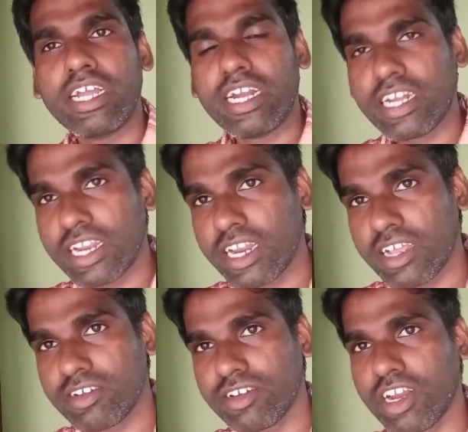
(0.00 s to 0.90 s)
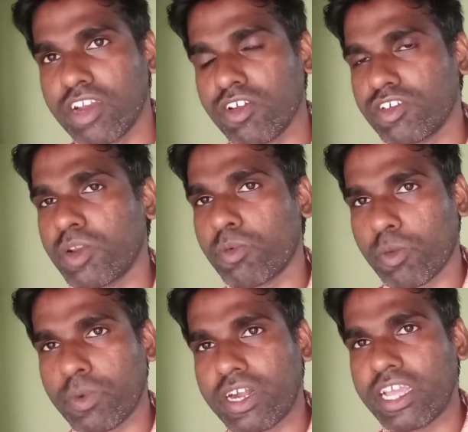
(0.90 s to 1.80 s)
International Intellectual
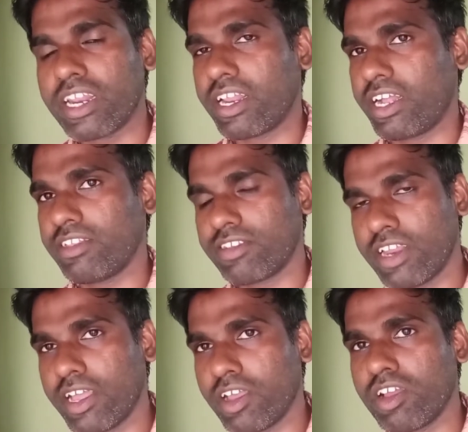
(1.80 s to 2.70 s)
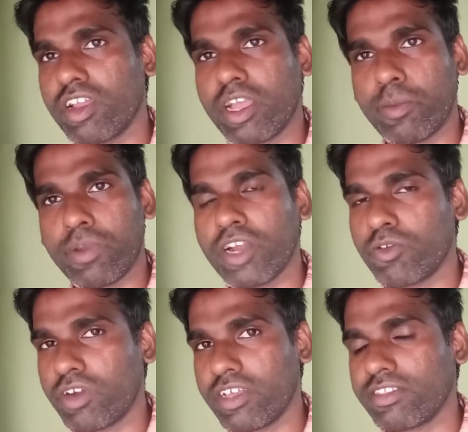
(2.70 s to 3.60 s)
Property Rights Day, April
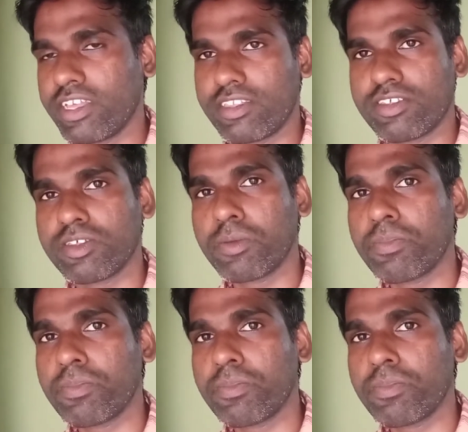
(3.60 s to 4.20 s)
26.